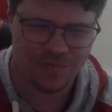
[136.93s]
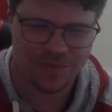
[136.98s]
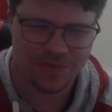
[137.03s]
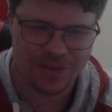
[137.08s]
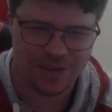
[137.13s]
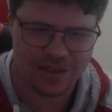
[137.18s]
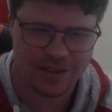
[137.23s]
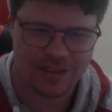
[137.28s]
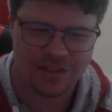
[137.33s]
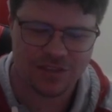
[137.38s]

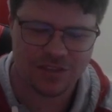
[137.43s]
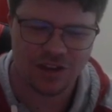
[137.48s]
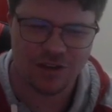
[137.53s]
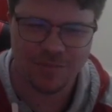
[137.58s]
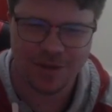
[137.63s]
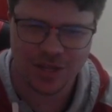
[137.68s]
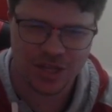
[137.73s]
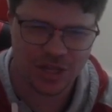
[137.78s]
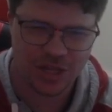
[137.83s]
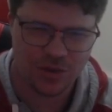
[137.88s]
there's not
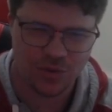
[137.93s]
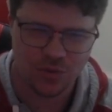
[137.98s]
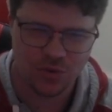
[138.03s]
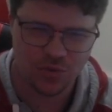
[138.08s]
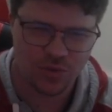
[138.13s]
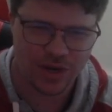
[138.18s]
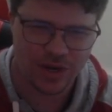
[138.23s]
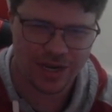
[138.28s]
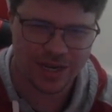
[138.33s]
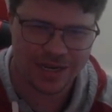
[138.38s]
much he could
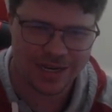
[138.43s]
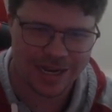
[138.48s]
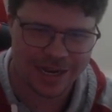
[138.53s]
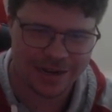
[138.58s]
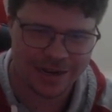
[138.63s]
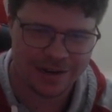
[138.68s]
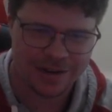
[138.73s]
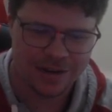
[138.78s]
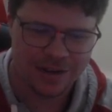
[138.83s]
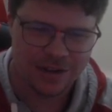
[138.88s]
have really
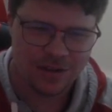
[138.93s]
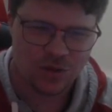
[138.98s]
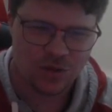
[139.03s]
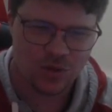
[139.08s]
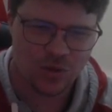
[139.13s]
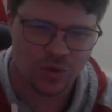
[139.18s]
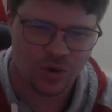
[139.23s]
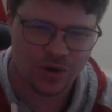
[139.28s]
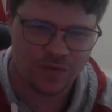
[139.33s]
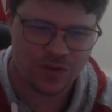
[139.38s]
done.
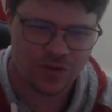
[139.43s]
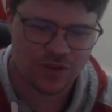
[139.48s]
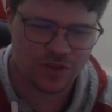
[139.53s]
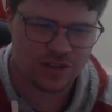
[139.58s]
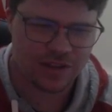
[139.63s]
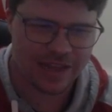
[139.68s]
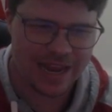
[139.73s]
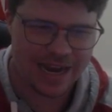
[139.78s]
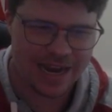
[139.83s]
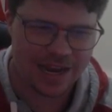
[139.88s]
Short of
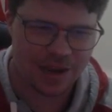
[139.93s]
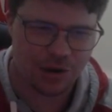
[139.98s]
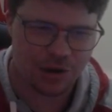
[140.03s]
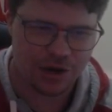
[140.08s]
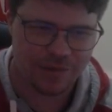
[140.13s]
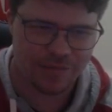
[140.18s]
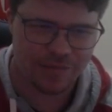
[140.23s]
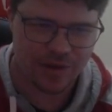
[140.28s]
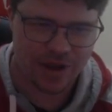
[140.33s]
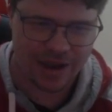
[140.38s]
just landing on
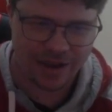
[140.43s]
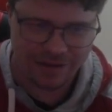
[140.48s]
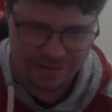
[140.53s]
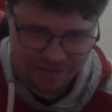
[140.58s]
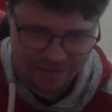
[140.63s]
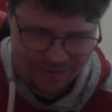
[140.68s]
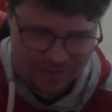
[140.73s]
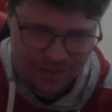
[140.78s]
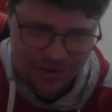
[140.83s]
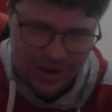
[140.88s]
him like
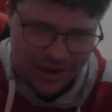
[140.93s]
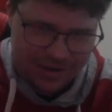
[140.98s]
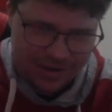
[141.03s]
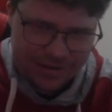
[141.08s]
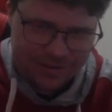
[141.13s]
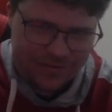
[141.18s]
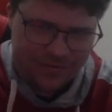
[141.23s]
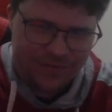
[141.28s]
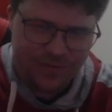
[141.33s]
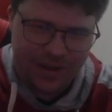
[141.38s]

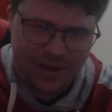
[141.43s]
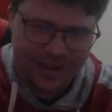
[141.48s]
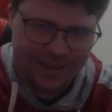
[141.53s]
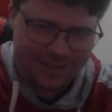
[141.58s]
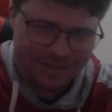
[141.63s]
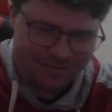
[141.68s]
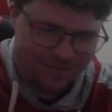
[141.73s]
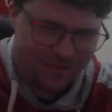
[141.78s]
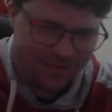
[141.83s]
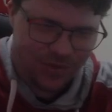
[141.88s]

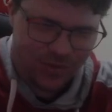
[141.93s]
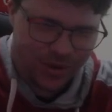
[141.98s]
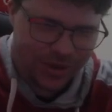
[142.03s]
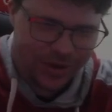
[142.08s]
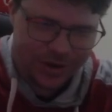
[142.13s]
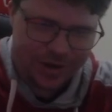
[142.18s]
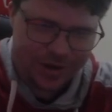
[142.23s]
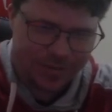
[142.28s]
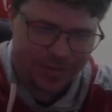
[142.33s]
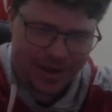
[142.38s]
falling
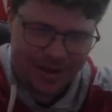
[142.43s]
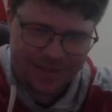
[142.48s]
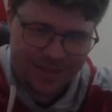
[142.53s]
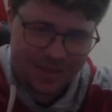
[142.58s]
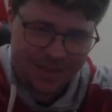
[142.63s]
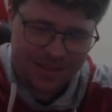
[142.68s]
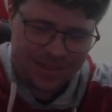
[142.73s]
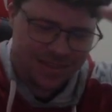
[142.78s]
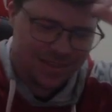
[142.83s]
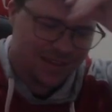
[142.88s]
on him like
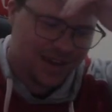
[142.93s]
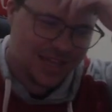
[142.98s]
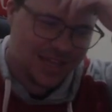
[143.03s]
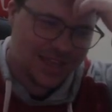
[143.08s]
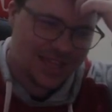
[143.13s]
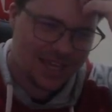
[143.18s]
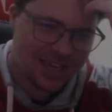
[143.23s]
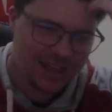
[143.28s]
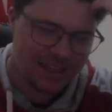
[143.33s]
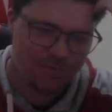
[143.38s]
this, I
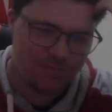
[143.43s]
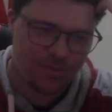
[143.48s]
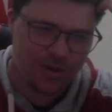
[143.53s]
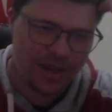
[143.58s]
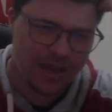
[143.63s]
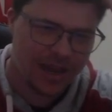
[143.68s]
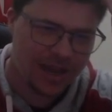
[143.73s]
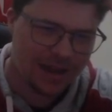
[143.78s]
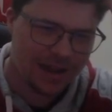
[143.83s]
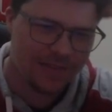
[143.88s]
think it's
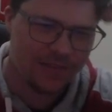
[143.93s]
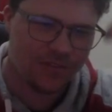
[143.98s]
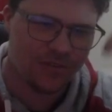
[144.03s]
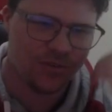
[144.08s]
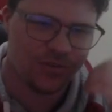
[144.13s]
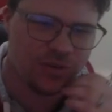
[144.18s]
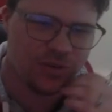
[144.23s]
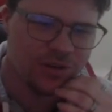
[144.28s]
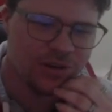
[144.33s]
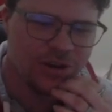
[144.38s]
pretty hard
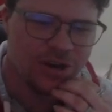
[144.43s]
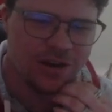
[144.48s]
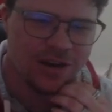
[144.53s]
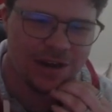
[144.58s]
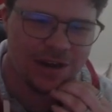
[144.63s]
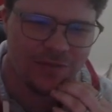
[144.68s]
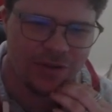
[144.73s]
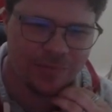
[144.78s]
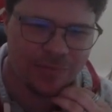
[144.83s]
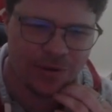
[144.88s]
to...
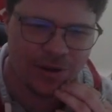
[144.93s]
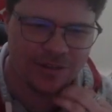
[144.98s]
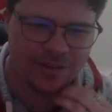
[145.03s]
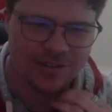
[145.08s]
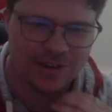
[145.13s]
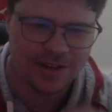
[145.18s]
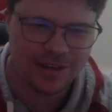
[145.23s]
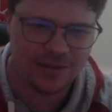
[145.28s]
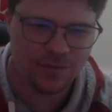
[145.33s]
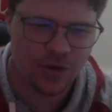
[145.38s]
Every
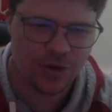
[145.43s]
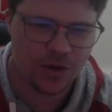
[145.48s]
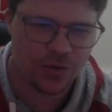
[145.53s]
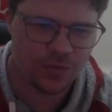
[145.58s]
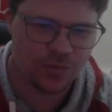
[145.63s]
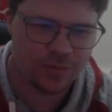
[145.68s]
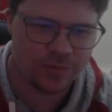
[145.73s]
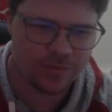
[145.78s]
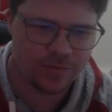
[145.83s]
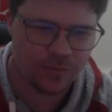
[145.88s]
person in the
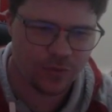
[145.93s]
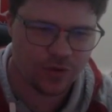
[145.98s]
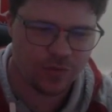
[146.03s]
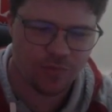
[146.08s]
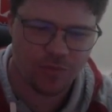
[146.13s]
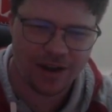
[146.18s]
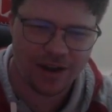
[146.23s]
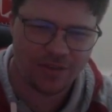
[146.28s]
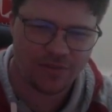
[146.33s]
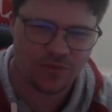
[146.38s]
world would have
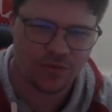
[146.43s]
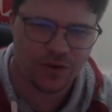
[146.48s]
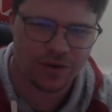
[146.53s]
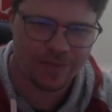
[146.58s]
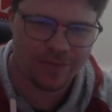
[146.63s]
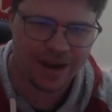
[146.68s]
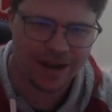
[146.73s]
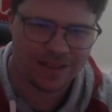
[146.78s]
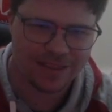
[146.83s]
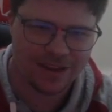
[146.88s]
braced for
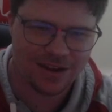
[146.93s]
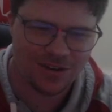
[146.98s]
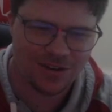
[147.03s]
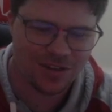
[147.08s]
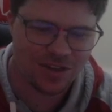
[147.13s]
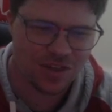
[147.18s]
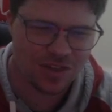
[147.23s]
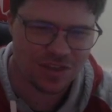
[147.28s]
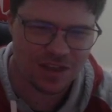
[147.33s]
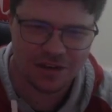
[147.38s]
impact there, and
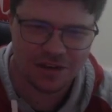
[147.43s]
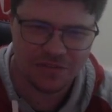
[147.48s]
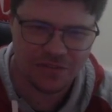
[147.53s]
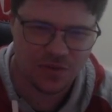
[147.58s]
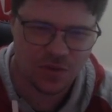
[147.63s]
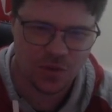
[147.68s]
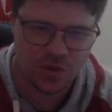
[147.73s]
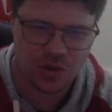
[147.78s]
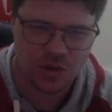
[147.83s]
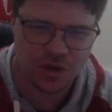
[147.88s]
it's just
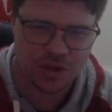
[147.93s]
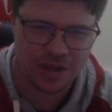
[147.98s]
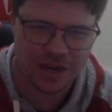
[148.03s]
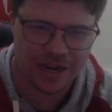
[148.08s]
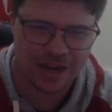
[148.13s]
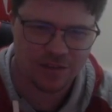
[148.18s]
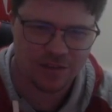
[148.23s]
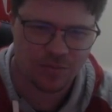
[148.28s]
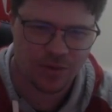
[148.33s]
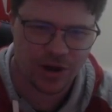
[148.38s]
unfortunate that
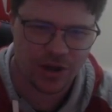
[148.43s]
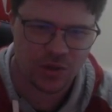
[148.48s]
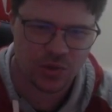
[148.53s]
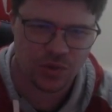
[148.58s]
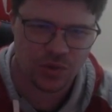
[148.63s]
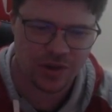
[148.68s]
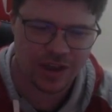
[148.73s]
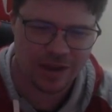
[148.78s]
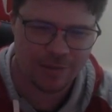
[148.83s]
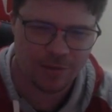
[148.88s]
Angus
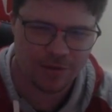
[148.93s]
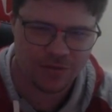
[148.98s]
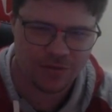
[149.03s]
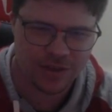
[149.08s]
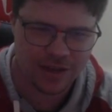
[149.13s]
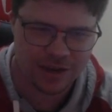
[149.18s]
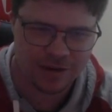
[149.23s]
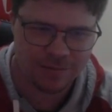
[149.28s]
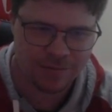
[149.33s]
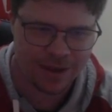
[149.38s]
Brayshaw came off
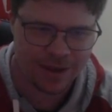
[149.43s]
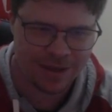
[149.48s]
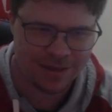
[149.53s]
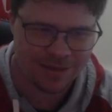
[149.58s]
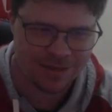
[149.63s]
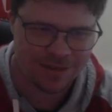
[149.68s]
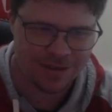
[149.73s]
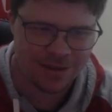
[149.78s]
second best.